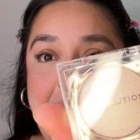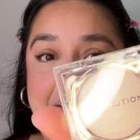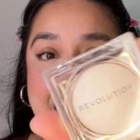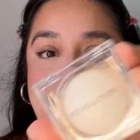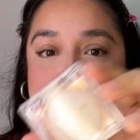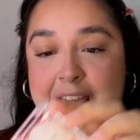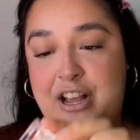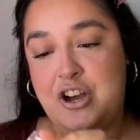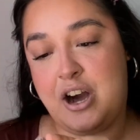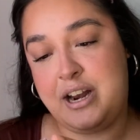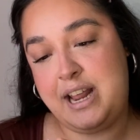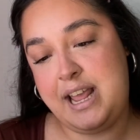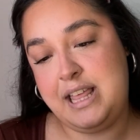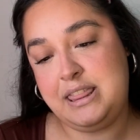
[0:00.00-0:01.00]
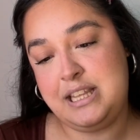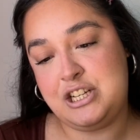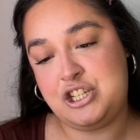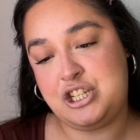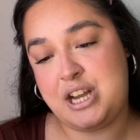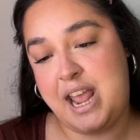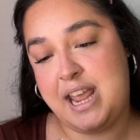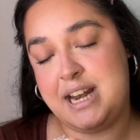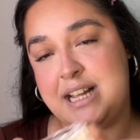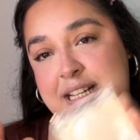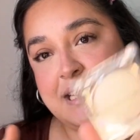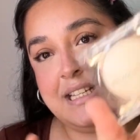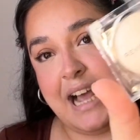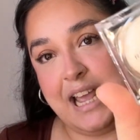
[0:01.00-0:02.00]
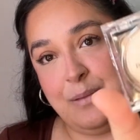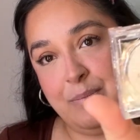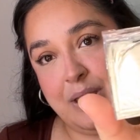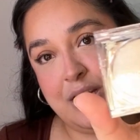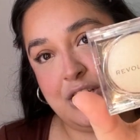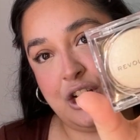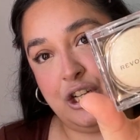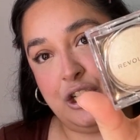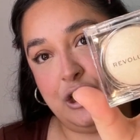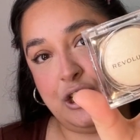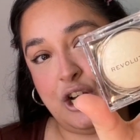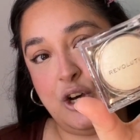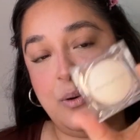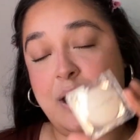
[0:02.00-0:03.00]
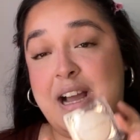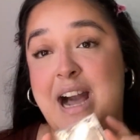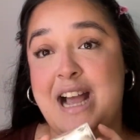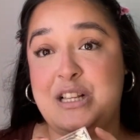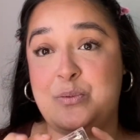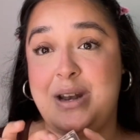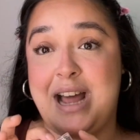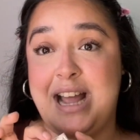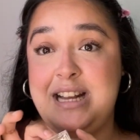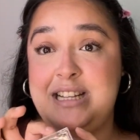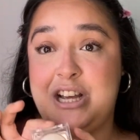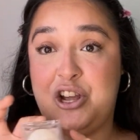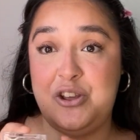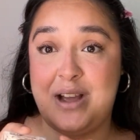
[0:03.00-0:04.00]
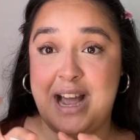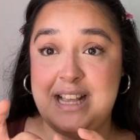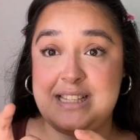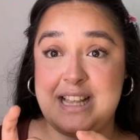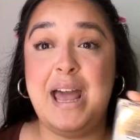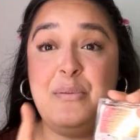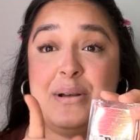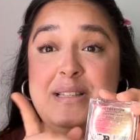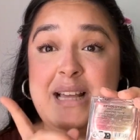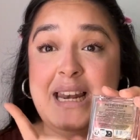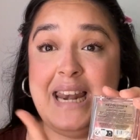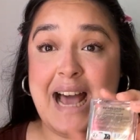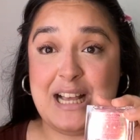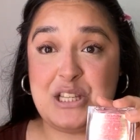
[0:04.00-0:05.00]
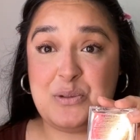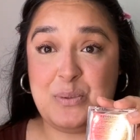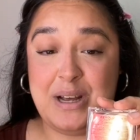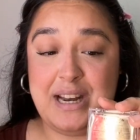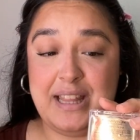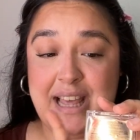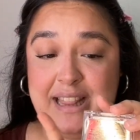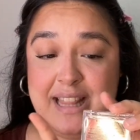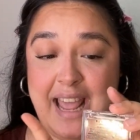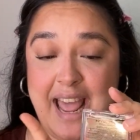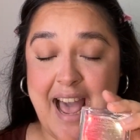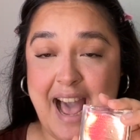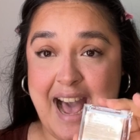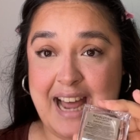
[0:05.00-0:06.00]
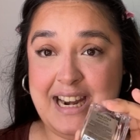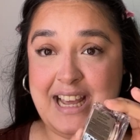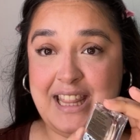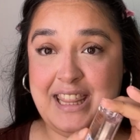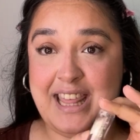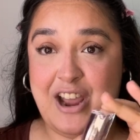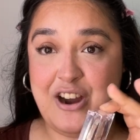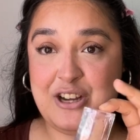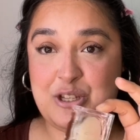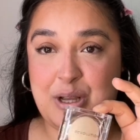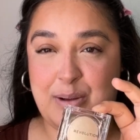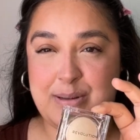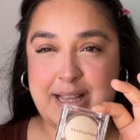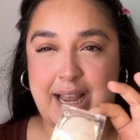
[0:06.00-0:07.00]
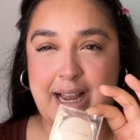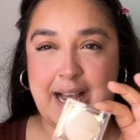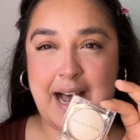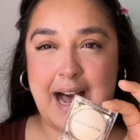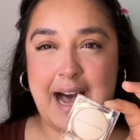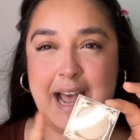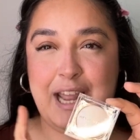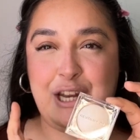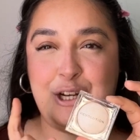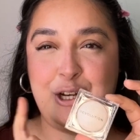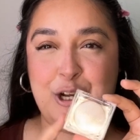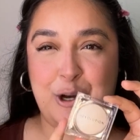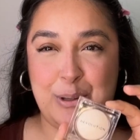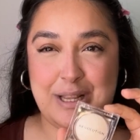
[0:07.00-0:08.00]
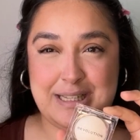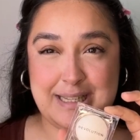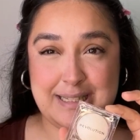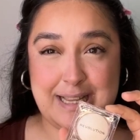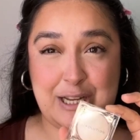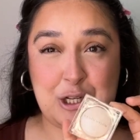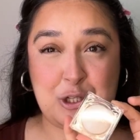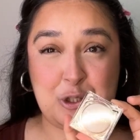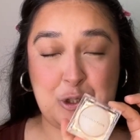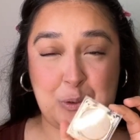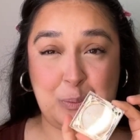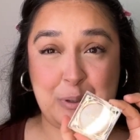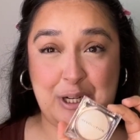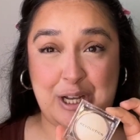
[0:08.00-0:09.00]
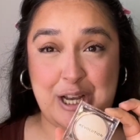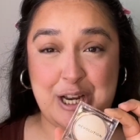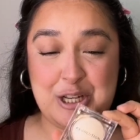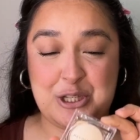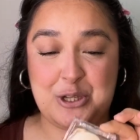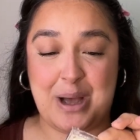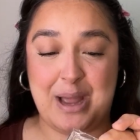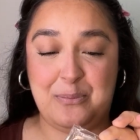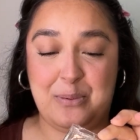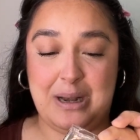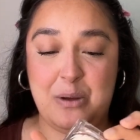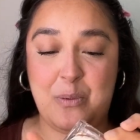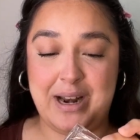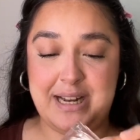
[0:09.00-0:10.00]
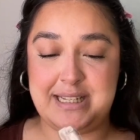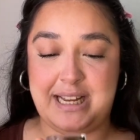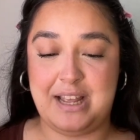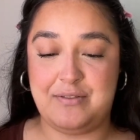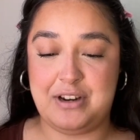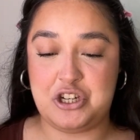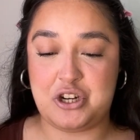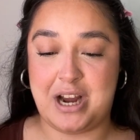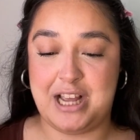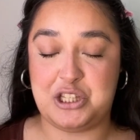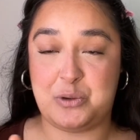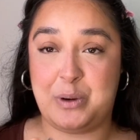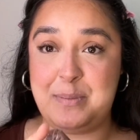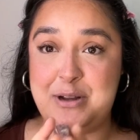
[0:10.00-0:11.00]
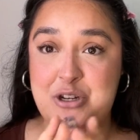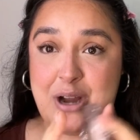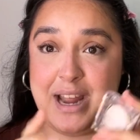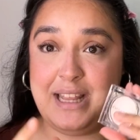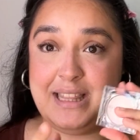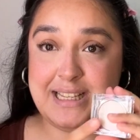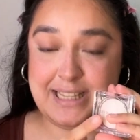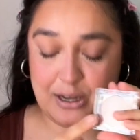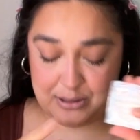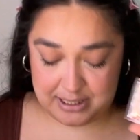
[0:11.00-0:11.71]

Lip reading: And I got it in the shade Diamond Glow. Guys, when I tell you guys that it was the last one that they had there, so I was like, I know this is like super good. So I really wanted to give it a try. So we're gonna be trying this out